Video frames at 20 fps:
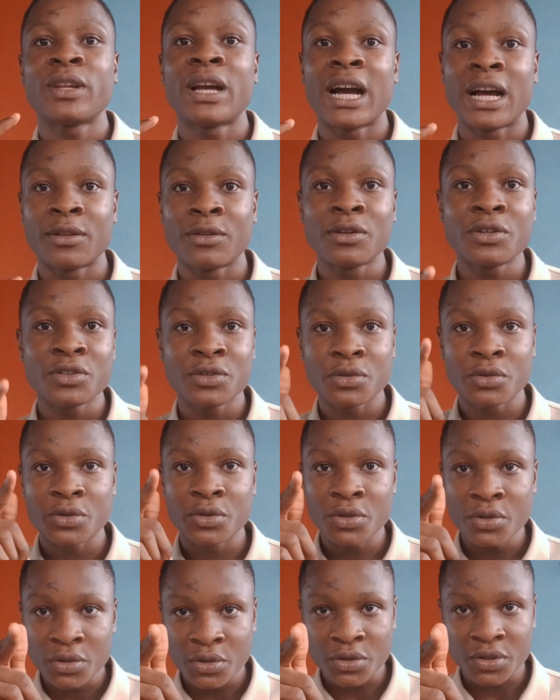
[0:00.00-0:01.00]
And also,
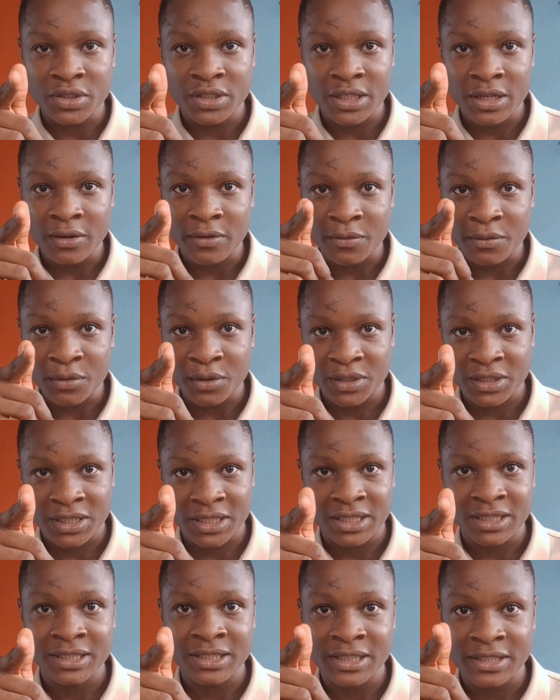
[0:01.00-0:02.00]
you yourself
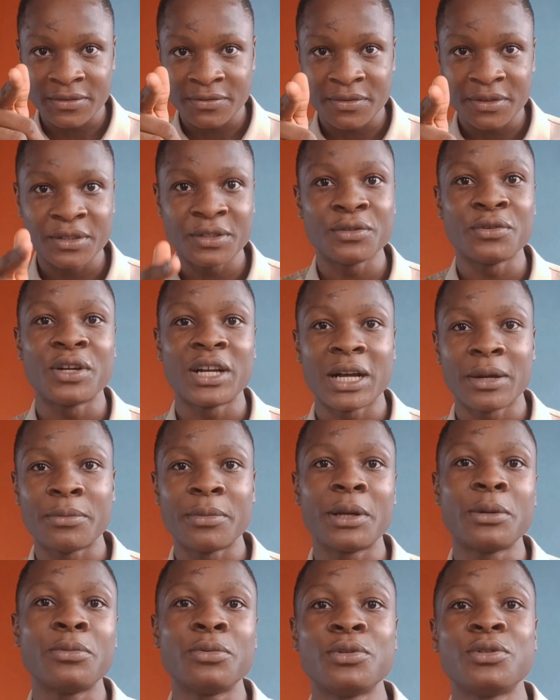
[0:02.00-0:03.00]
watching this video can
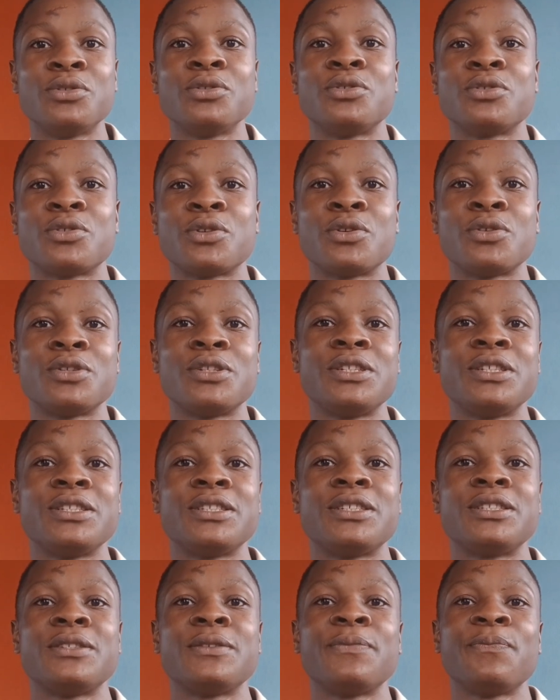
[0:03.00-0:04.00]
be able to score
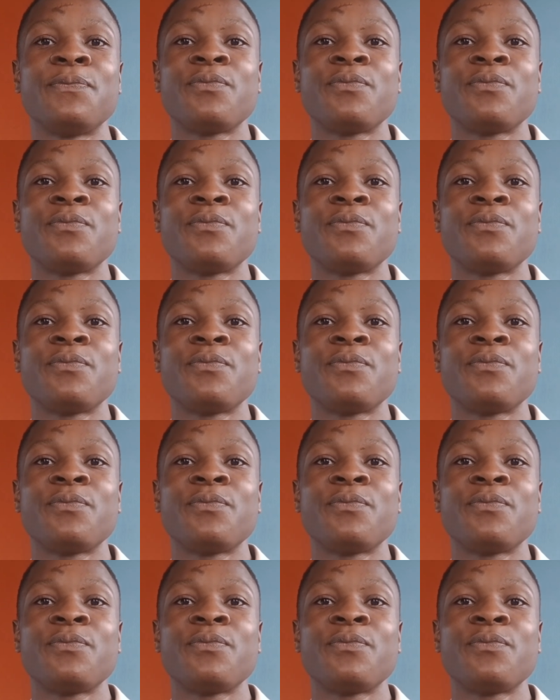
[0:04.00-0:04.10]
this.